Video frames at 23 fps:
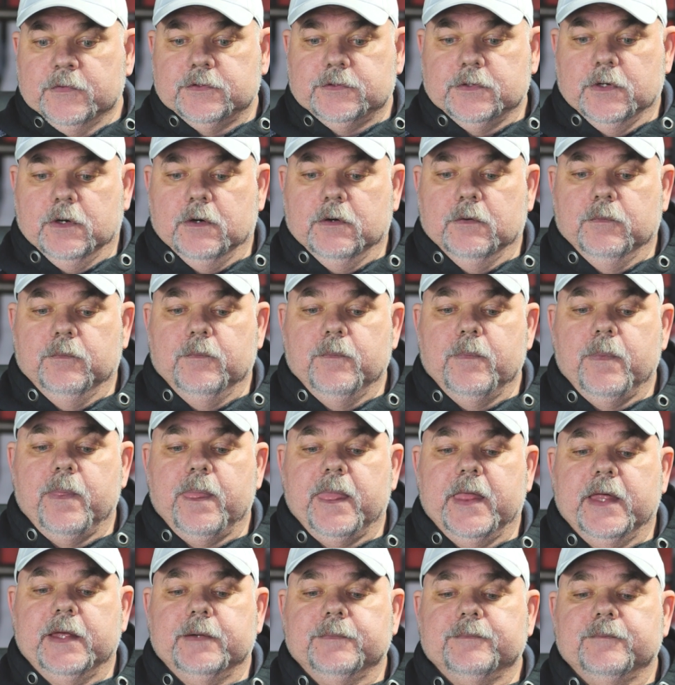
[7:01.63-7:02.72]
So
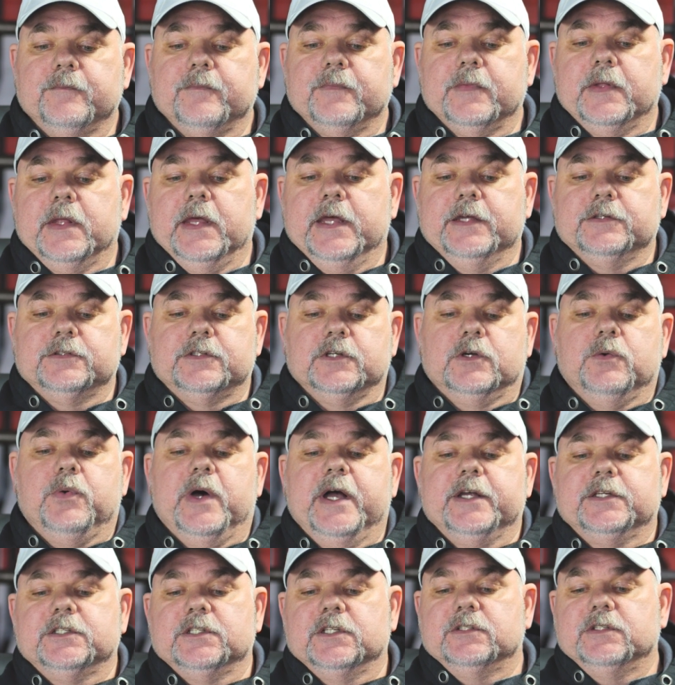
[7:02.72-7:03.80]
as the
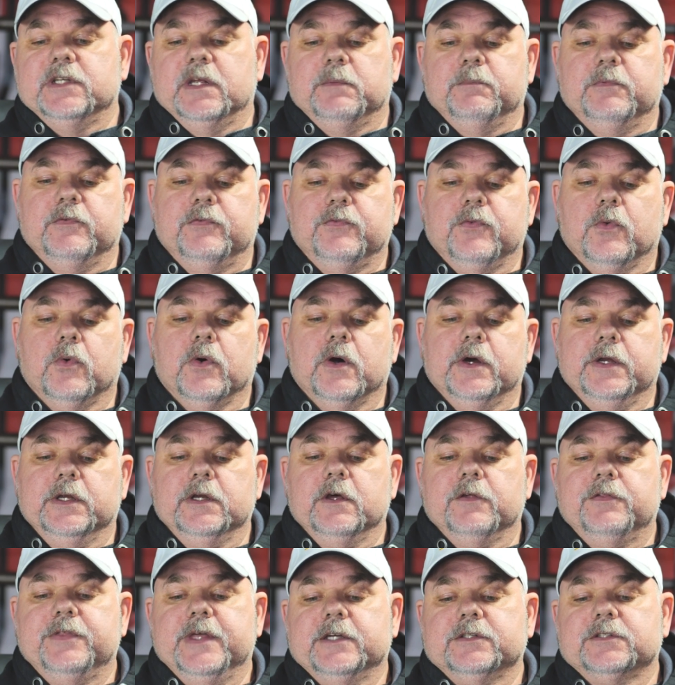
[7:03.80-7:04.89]
question said before, you
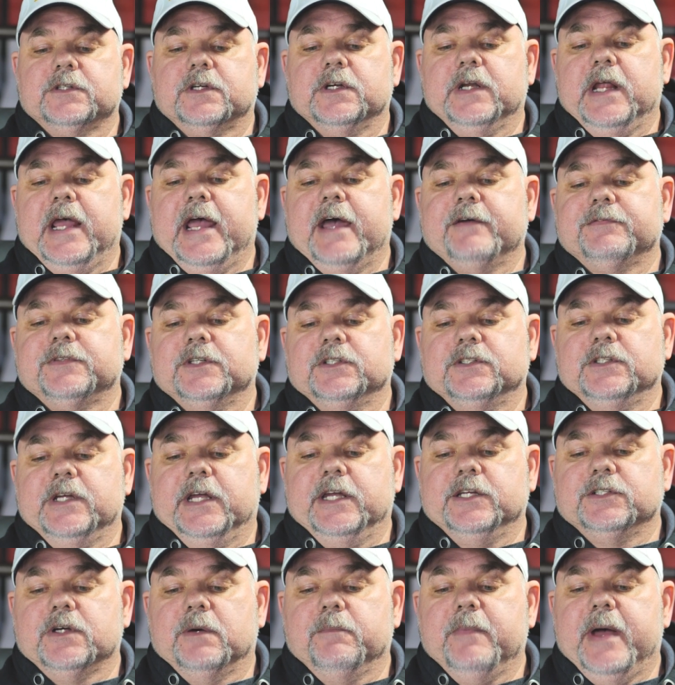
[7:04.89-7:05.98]
know, things are going to have to
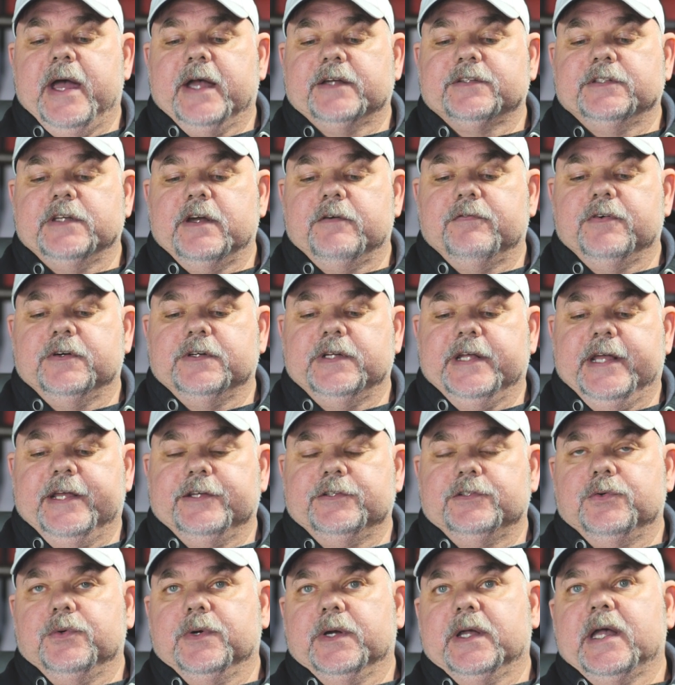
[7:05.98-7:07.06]
change on max effort
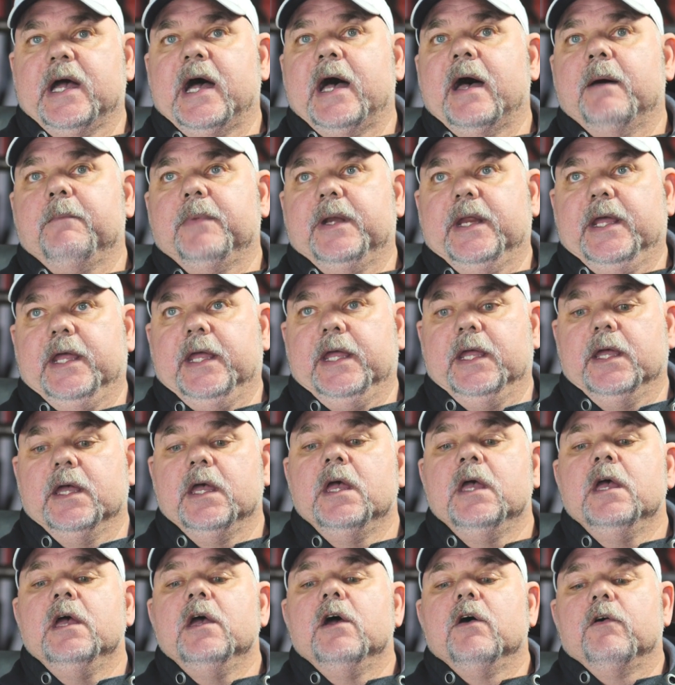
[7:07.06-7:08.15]
days to accommodate
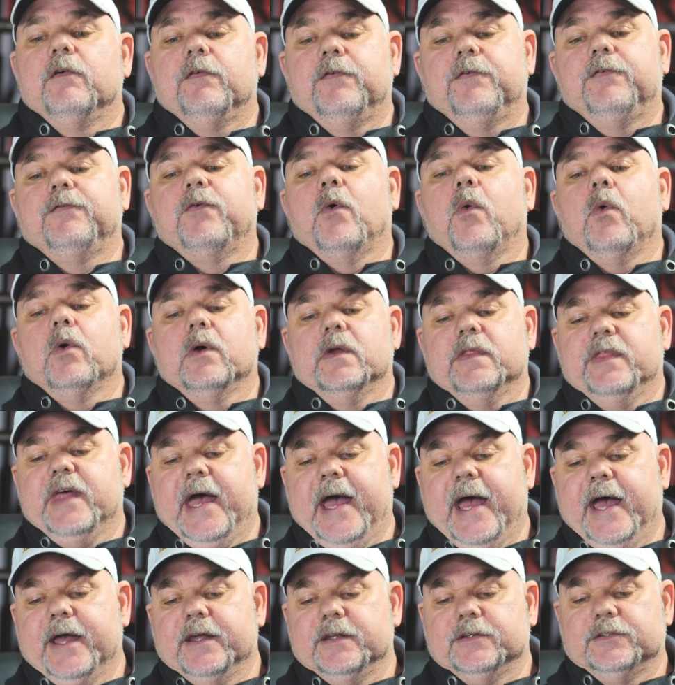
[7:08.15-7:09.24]
for
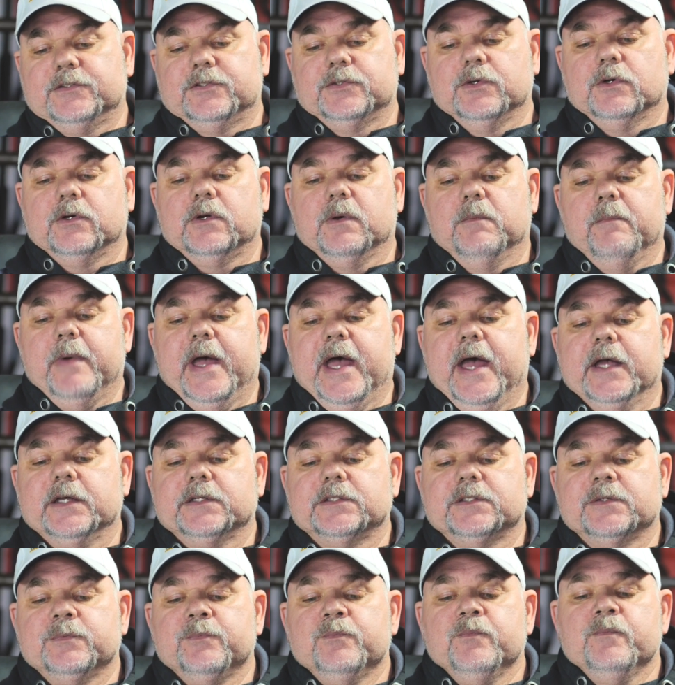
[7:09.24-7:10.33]
that
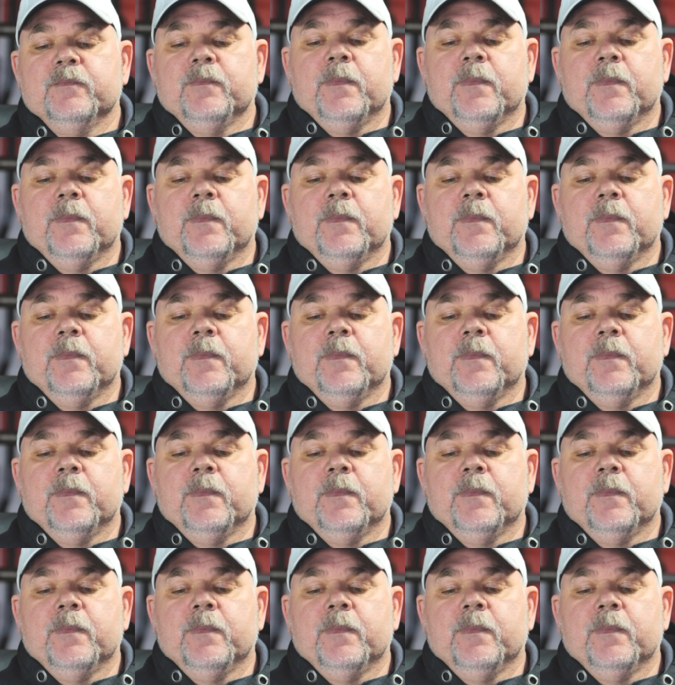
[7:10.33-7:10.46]
Circumax.